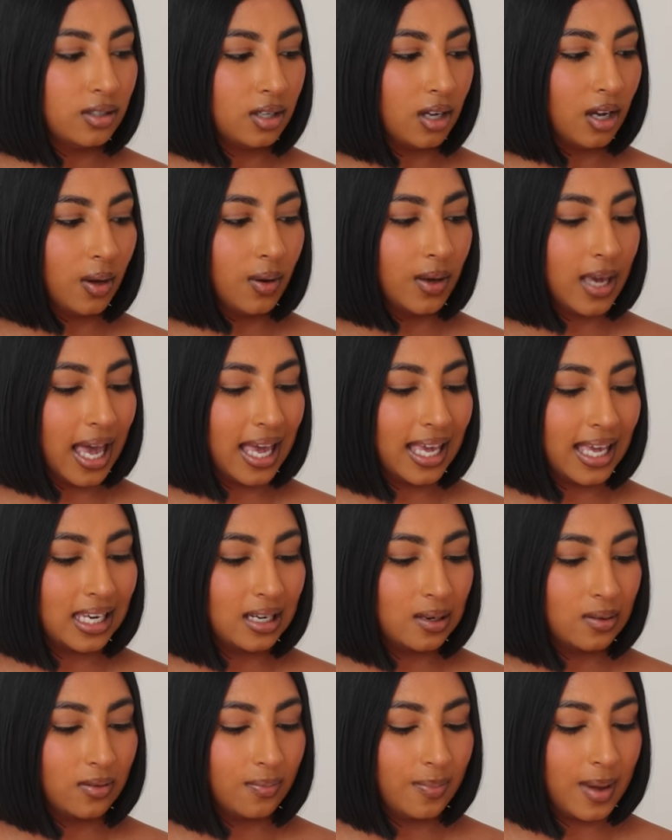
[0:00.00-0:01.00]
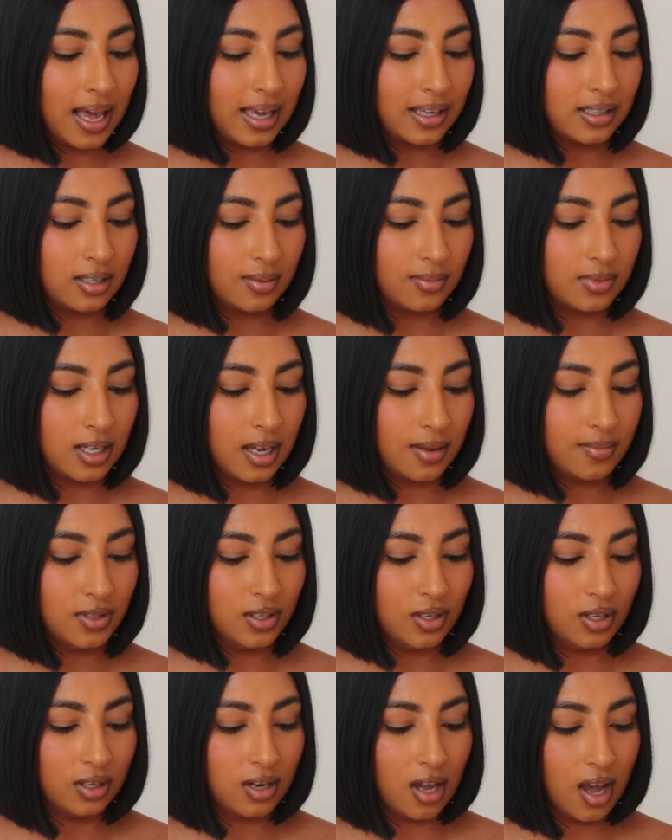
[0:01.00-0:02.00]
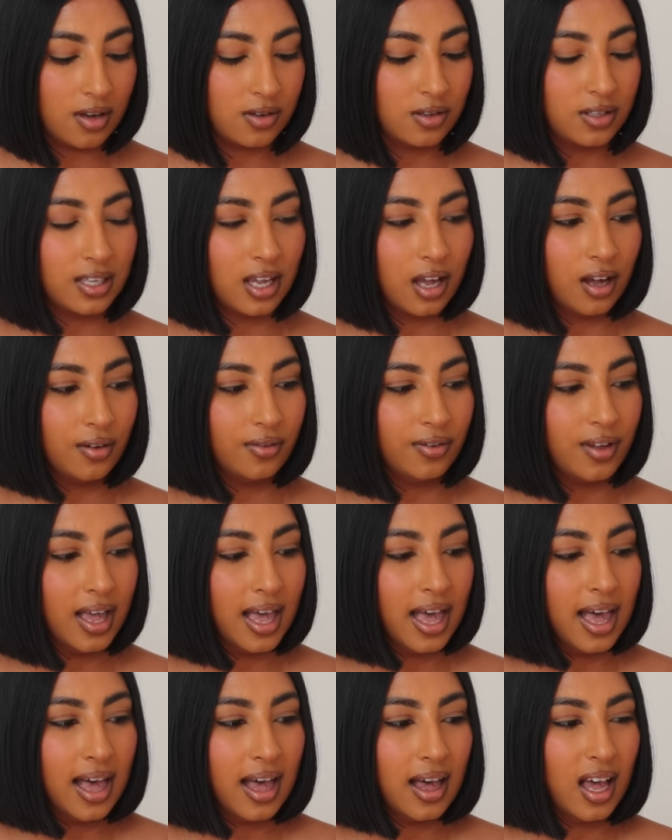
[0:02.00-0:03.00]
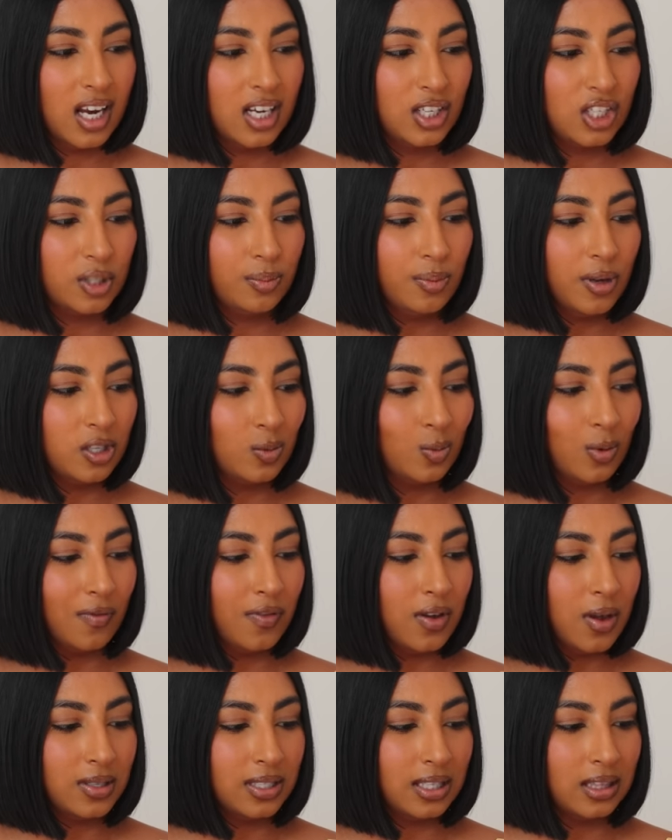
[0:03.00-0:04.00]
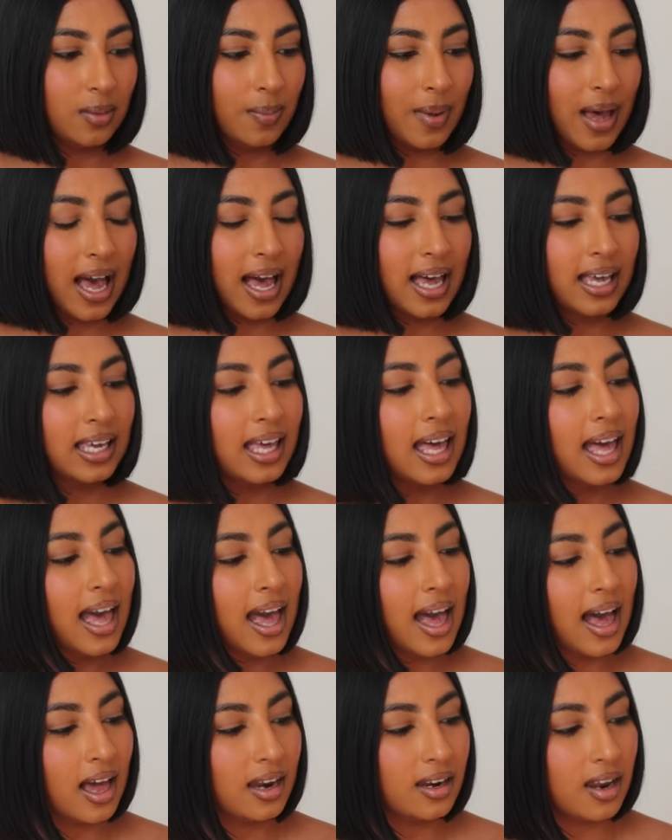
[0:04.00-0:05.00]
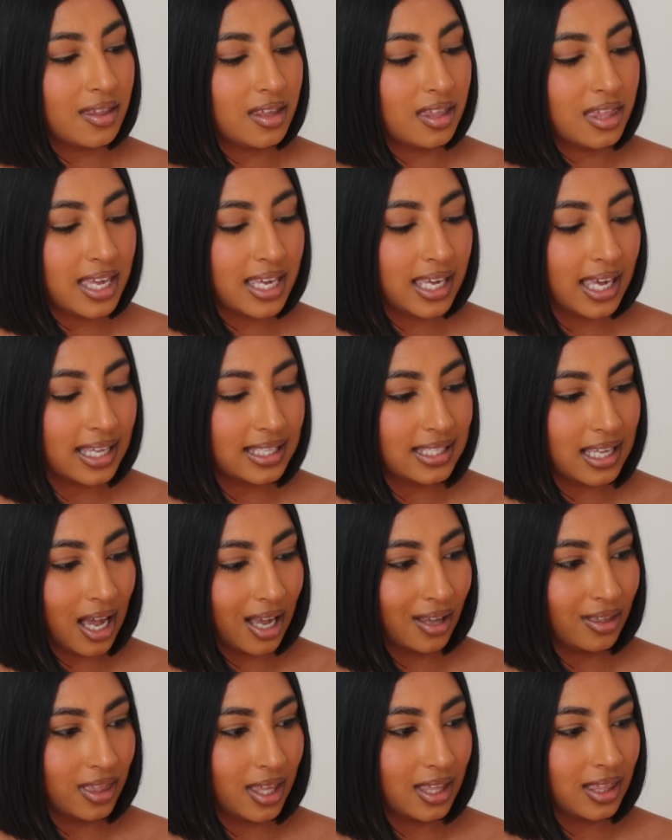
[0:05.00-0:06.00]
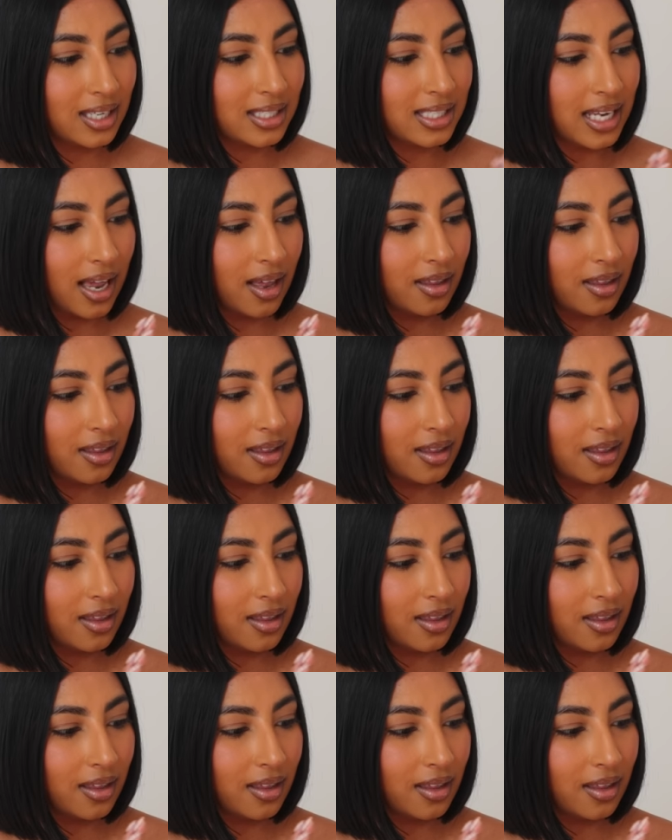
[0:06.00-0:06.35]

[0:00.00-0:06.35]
So getting in a bag, sometimes you can hurt yourself and it just puts me off using the bag. Another thing is that I think the,